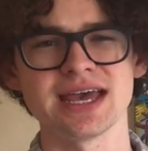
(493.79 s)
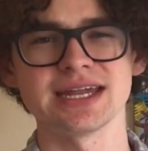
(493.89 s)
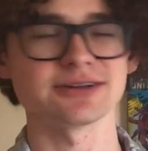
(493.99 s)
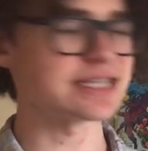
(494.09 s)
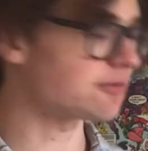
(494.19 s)

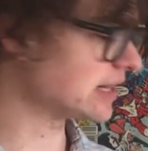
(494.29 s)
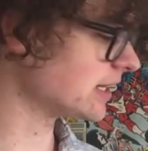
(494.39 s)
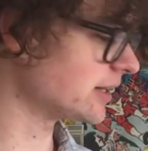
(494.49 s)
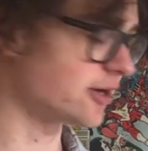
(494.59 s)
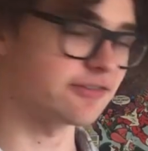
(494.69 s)
Now, it's not really
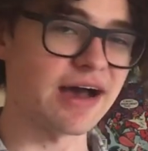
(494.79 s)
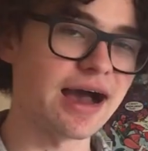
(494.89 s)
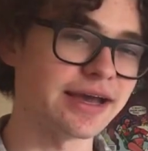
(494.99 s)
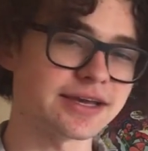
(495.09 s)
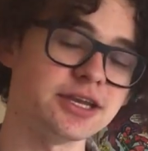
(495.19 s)
clear if
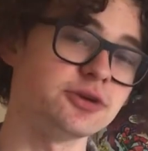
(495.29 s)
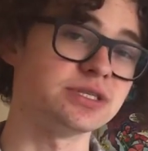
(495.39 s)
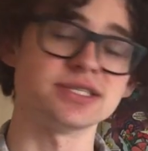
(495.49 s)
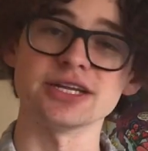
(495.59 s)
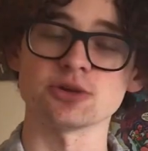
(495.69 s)
Aya can use
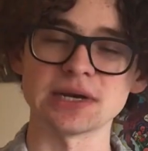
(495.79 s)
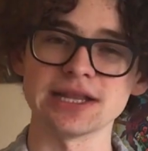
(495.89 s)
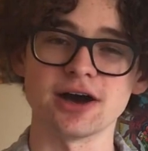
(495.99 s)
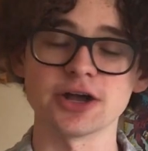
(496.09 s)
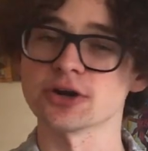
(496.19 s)

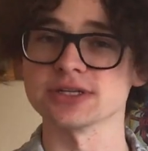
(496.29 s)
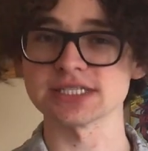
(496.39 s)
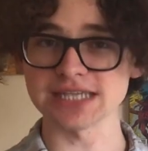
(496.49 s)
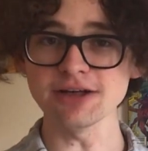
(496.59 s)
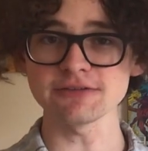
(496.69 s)
Cinderella on
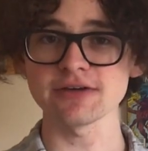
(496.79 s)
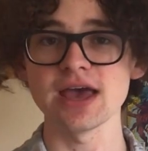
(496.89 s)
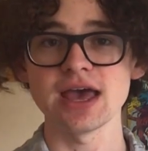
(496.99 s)
herself,